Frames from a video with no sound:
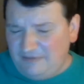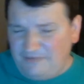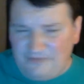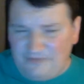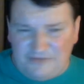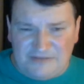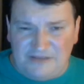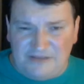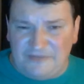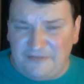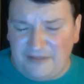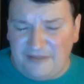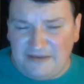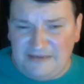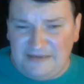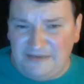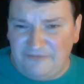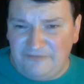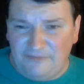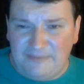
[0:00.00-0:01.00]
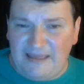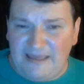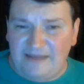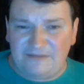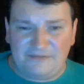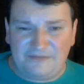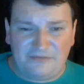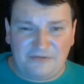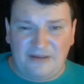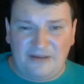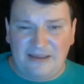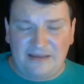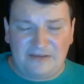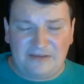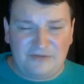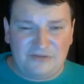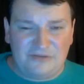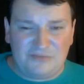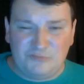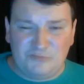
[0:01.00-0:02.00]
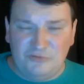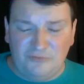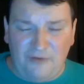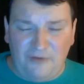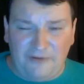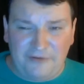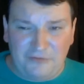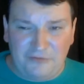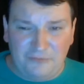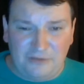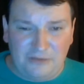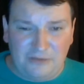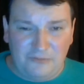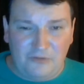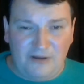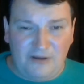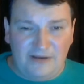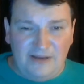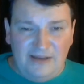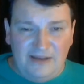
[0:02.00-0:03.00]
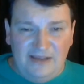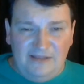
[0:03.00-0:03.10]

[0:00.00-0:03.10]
there's nothing I need from that, so I can just move on and do what I want.